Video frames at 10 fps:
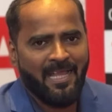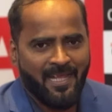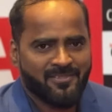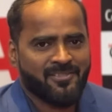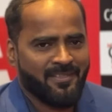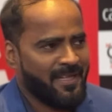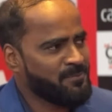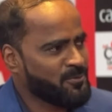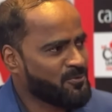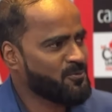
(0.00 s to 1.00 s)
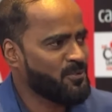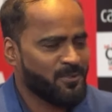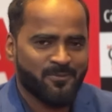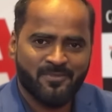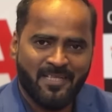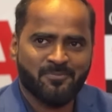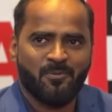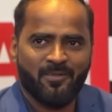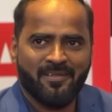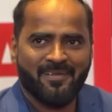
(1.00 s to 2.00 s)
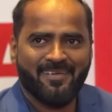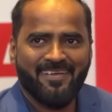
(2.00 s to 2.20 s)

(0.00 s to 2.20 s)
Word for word: actually I'm a student of S A S Polytech,